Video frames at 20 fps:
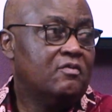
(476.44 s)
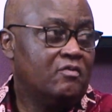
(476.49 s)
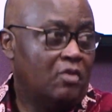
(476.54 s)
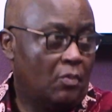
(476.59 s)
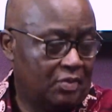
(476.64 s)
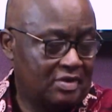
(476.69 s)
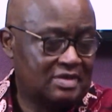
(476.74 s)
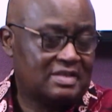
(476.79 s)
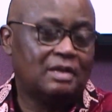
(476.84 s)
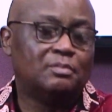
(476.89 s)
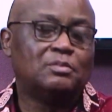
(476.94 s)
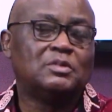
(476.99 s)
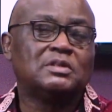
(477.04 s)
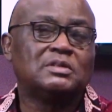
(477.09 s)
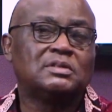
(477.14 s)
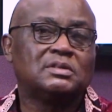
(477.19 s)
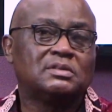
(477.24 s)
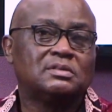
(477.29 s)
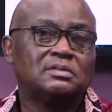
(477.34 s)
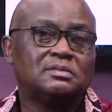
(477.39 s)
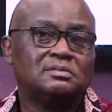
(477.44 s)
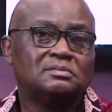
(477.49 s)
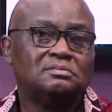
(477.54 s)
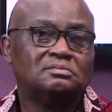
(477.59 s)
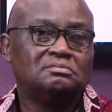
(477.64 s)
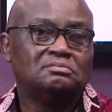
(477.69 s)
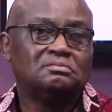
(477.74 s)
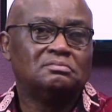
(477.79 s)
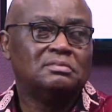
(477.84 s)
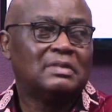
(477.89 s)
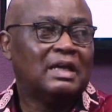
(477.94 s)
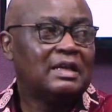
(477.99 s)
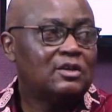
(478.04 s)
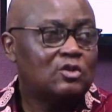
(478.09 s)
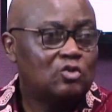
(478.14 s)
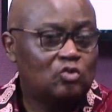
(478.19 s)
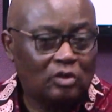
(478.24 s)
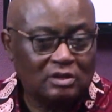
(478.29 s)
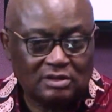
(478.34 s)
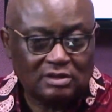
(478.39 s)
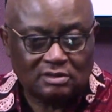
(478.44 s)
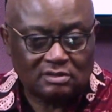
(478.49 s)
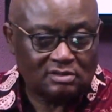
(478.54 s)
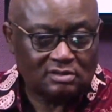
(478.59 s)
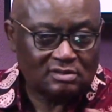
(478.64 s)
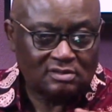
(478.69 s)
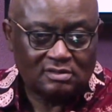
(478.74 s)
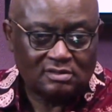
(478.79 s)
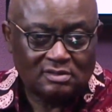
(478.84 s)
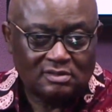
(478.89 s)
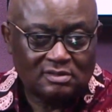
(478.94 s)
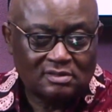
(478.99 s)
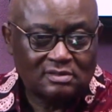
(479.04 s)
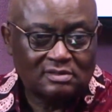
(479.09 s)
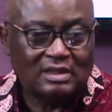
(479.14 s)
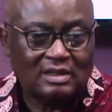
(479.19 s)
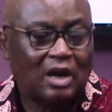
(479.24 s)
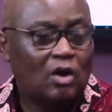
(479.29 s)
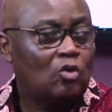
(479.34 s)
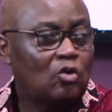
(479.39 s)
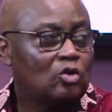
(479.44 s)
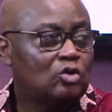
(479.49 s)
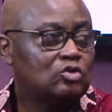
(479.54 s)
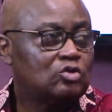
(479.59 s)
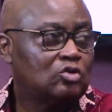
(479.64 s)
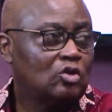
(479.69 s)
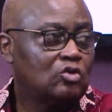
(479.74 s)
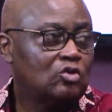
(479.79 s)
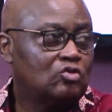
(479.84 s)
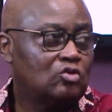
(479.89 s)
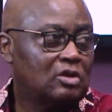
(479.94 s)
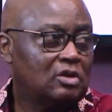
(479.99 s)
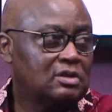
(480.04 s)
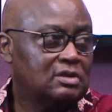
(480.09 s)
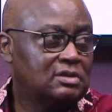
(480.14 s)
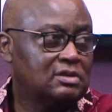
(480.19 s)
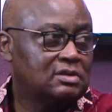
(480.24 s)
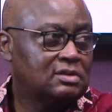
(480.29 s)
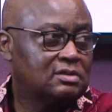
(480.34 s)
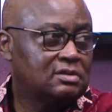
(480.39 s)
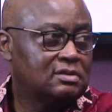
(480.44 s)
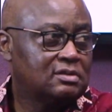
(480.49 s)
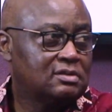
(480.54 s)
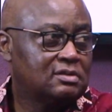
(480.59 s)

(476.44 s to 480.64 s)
for Pastor Moss. And it was our consult Rawlings.